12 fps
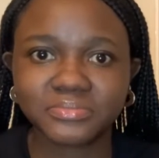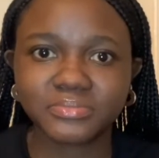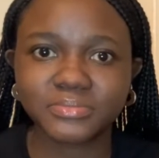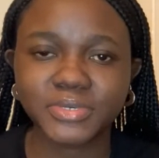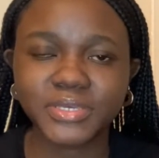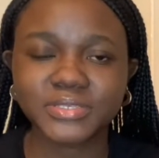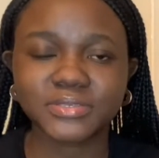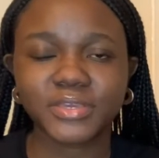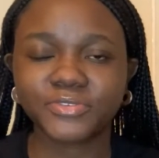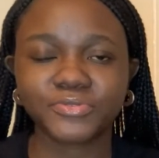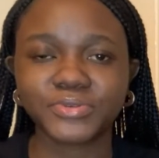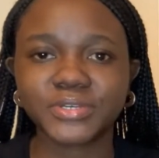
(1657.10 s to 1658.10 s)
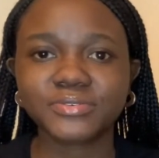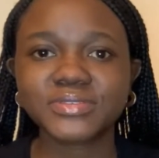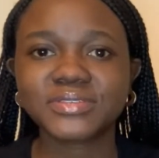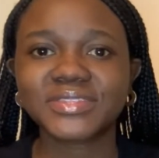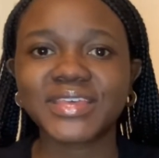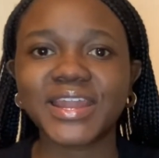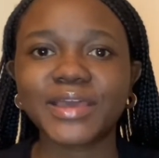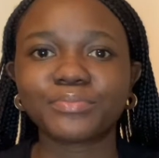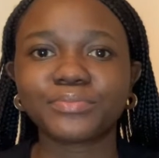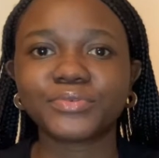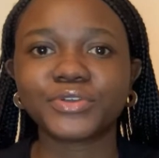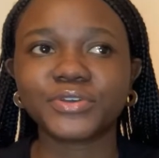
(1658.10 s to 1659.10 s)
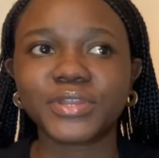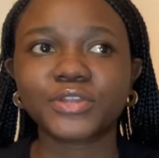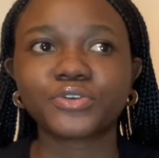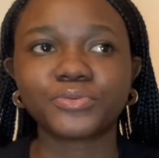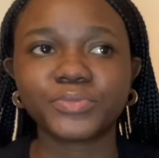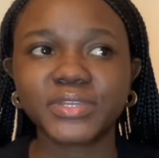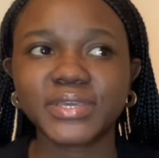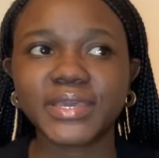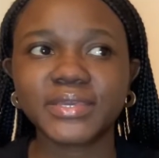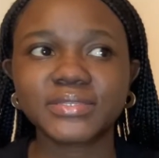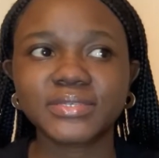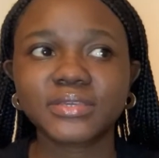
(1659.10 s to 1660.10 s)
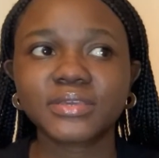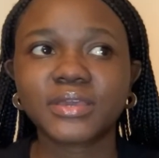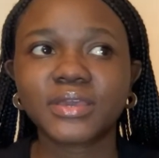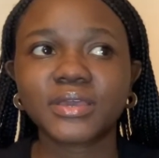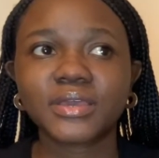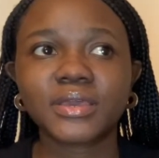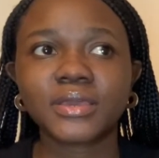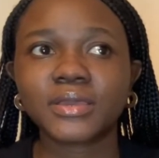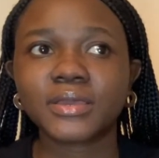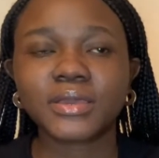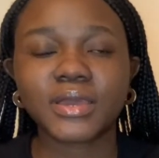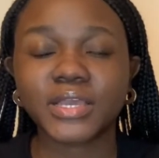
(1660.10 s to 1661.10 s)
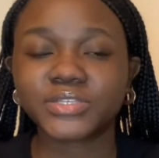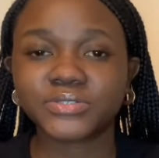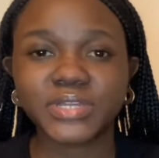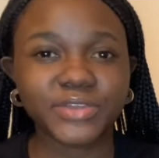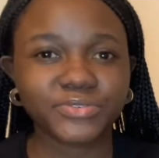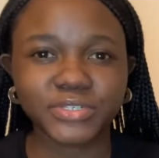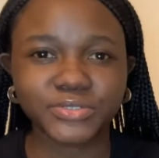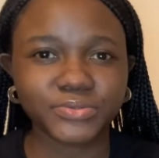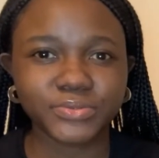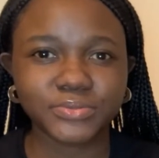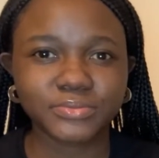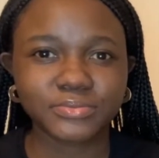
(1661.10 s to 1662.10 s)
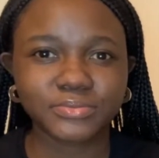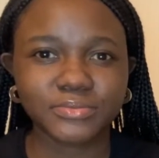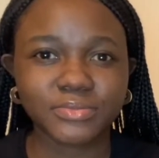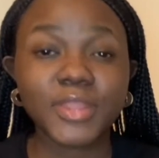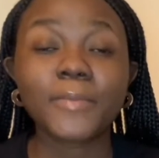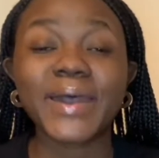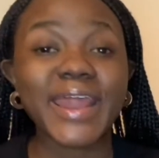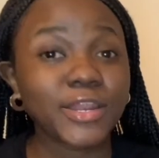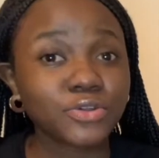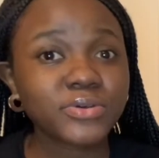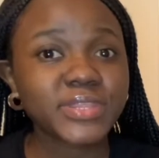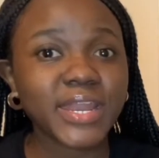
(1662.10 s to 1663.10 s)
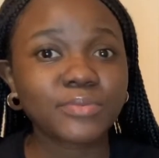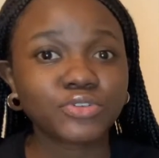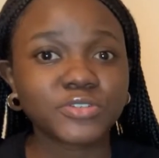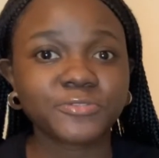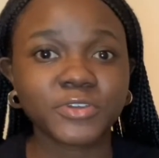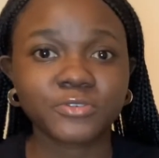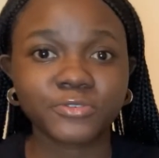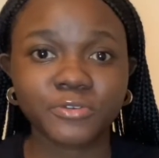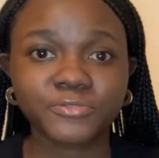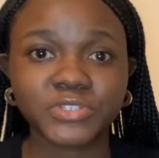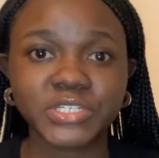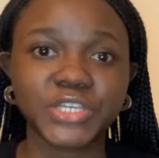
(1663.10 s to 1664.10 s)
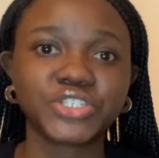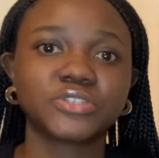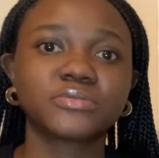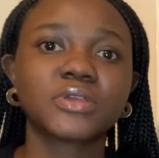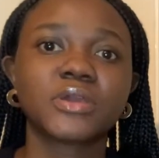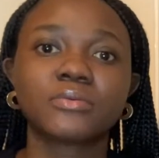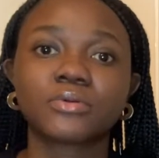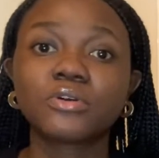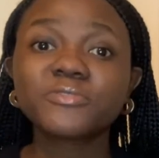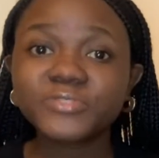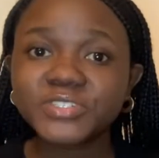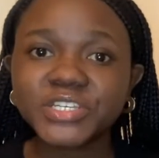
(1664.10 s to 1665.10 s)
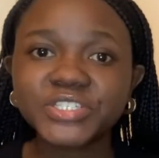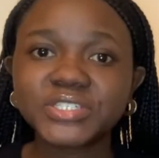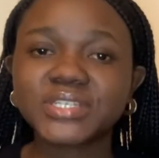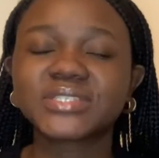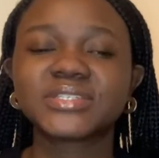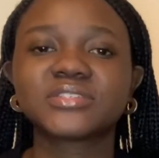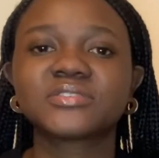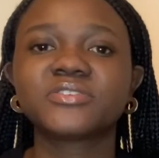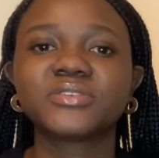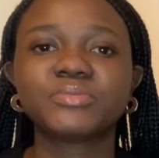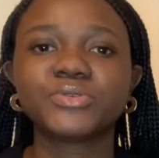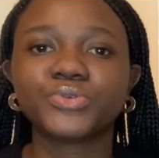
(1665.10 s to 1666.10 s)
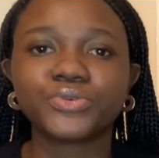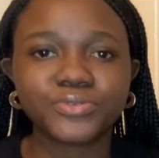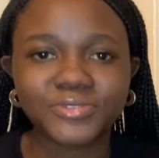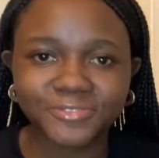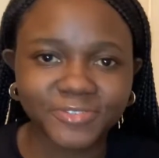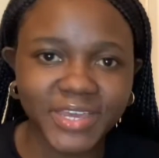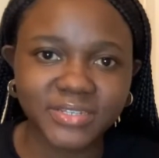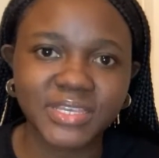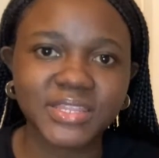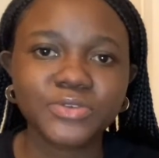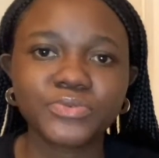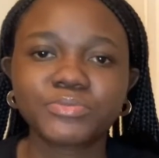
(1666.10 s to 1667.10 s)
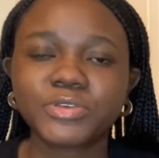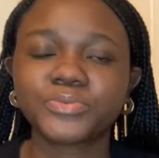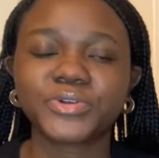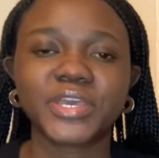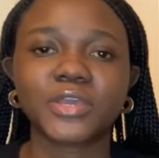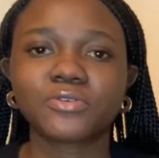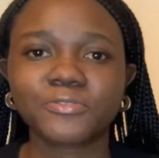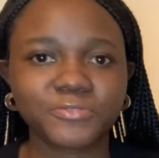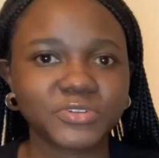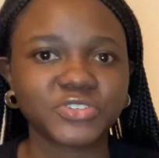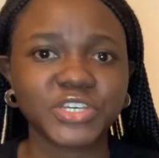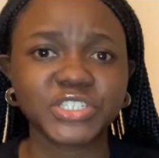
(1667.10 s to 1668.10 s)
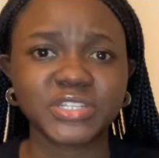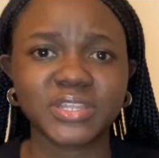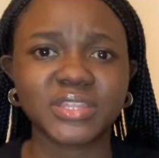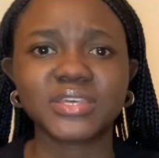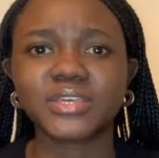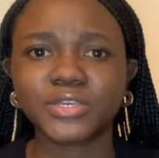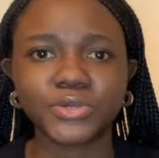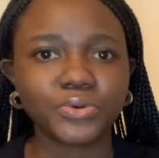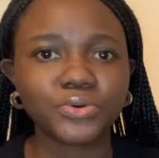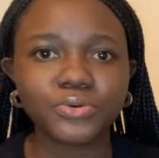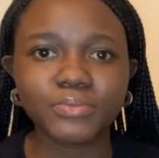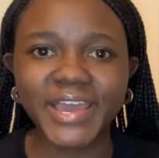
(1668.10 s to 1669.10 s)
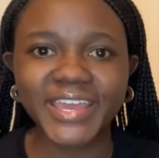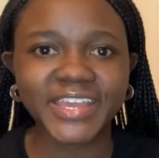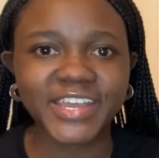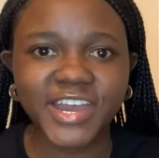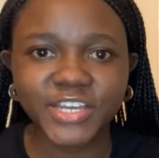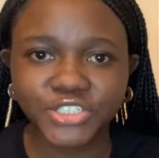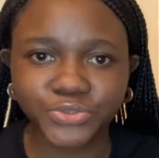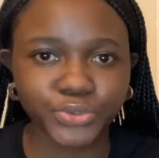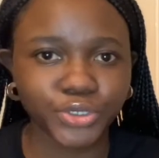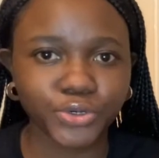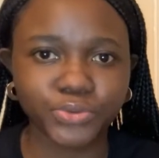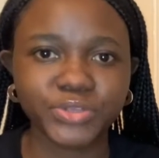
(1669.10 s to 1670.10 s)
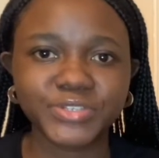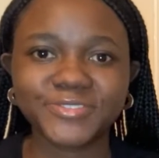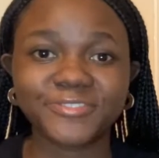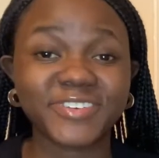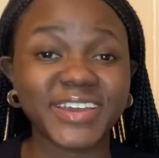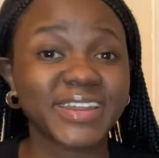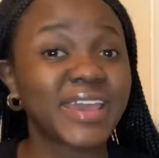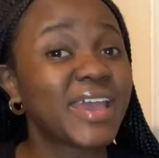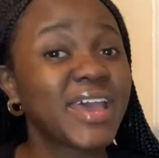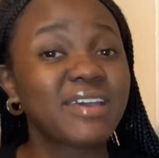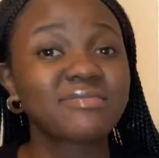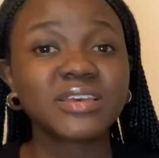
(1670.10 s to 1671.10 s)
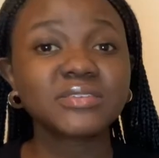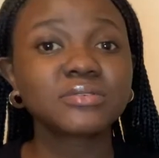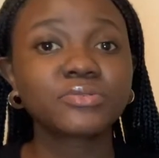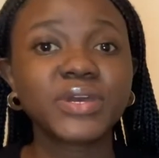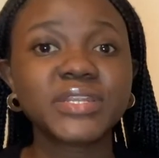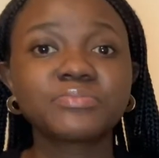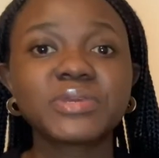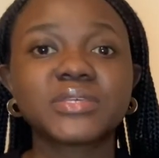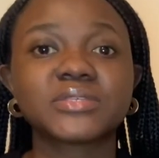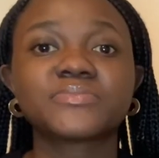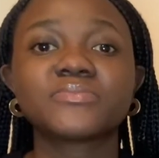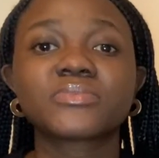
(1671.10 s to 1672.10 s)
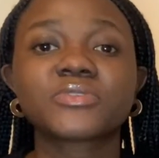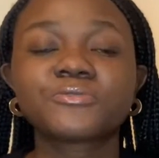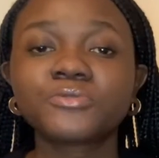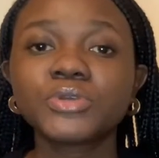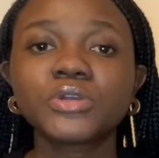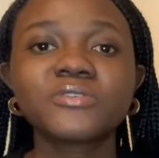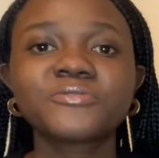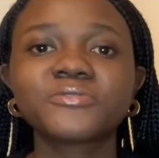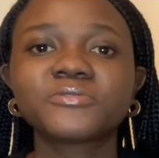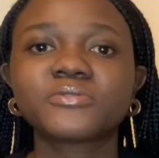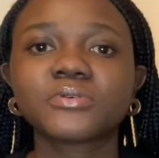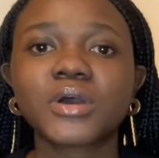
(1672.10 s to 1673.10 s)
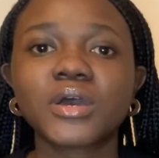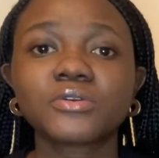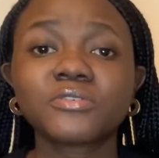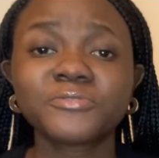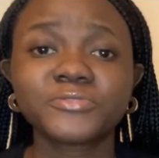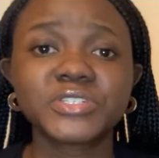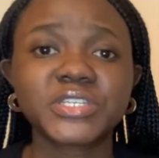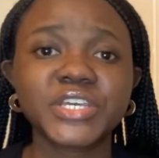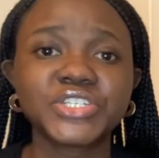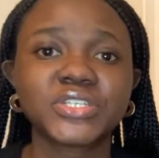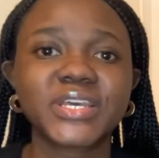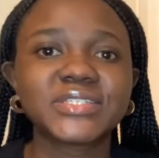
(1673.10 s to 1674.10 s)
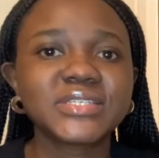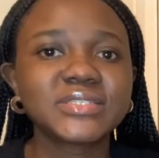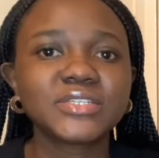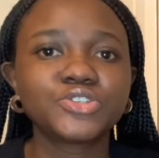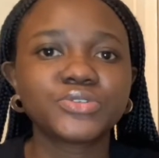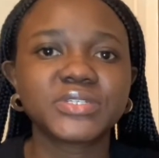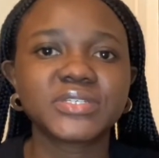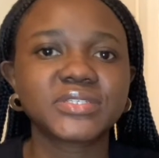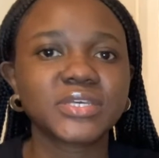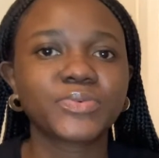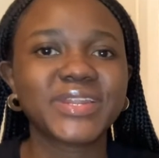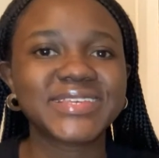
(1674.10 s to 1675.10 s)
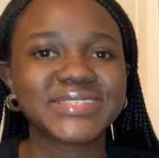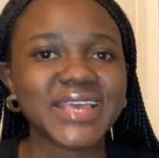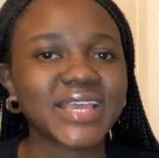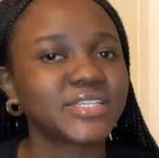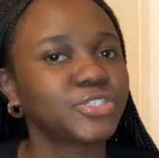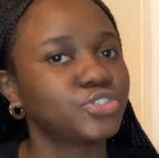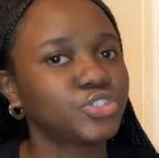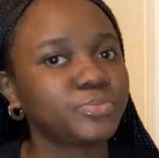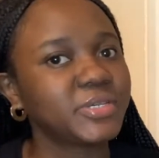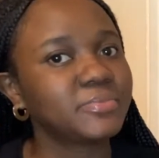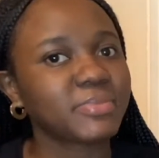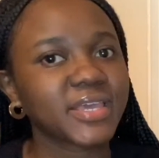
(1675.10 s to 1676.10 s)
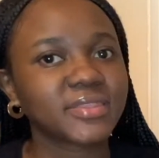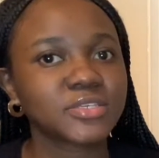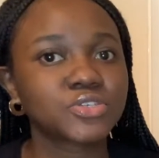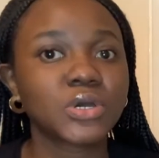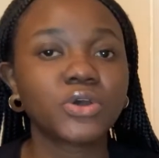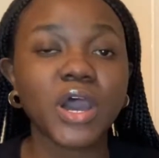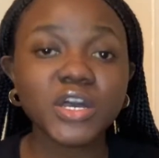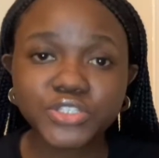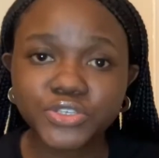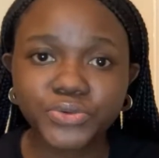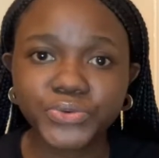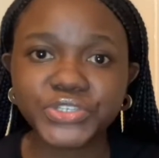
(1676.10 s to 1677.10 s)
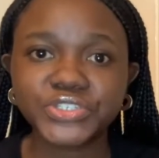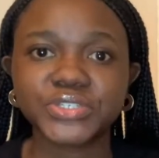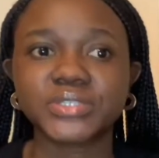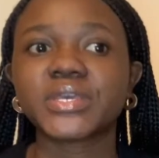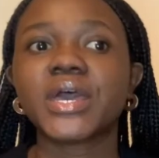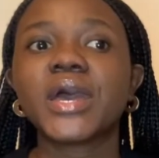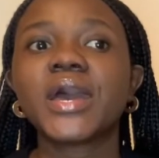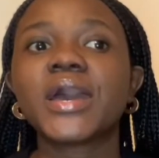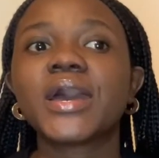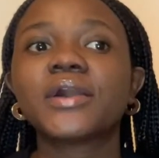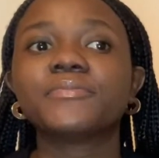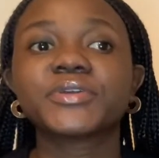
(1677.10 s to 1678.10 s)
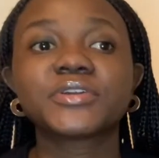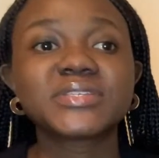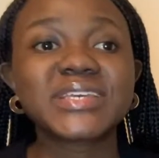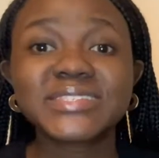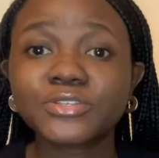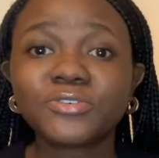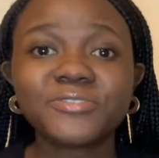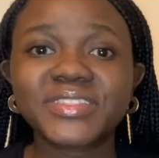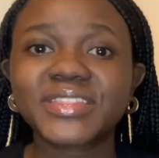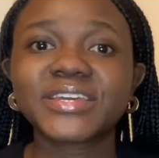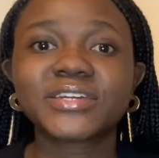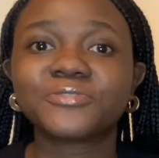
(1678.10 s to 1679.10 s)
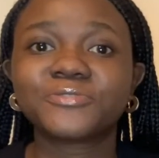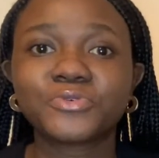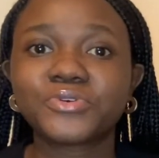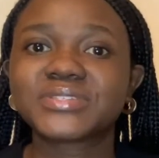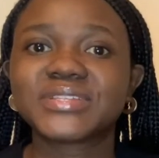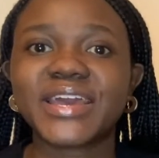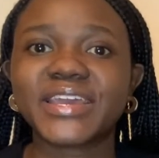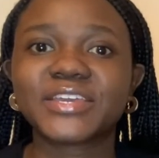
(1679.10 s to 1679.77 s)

as everyone knows, that I'm good at communicating. Actually, I really don't know, but I know that I'm not afraid of confrontation. Confrontation doesn't necessarily mean we're going to fight. I think when people hear confrontation, they're thinking, oh my gosh, we're going to fight. That's not what it means. For me, confrontation, I just need to understand what exactly did you mean by this. So I'll ask you a question, because as an overthink, of course, like it